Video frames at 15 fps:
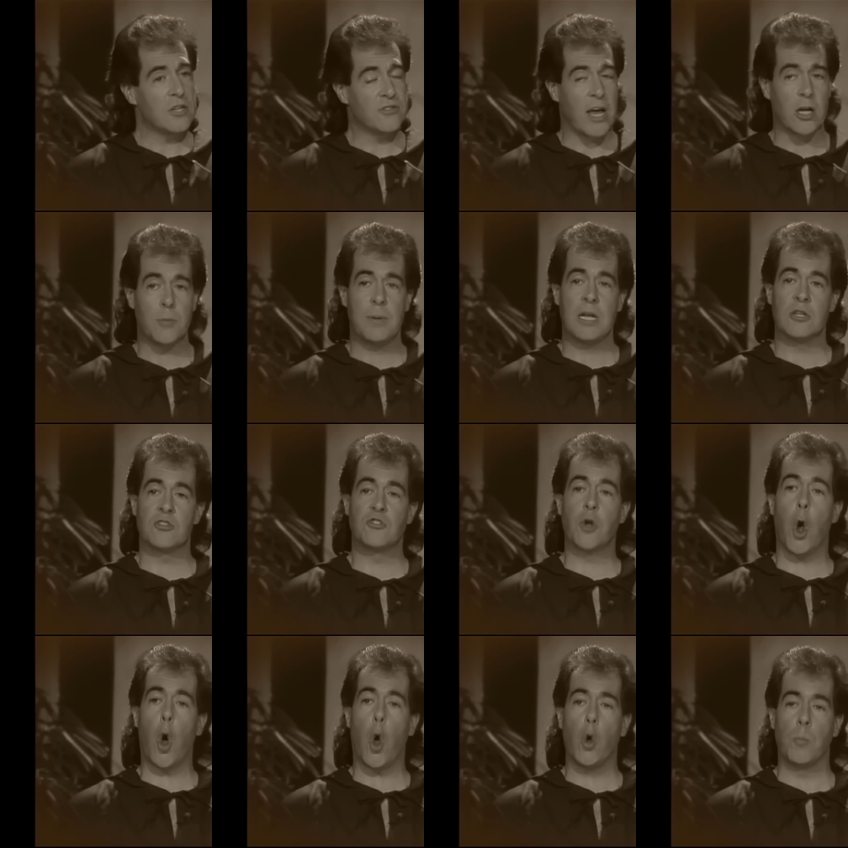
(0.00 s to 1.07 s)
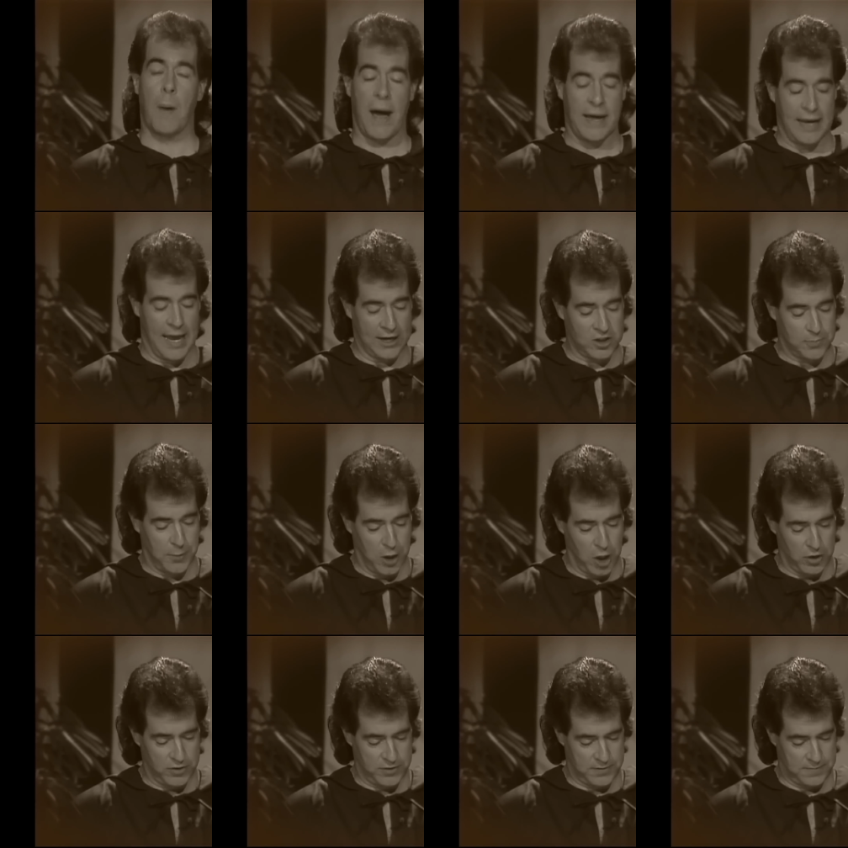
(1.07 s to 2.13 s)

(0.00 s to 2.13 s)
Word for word: had to be installed by an expert,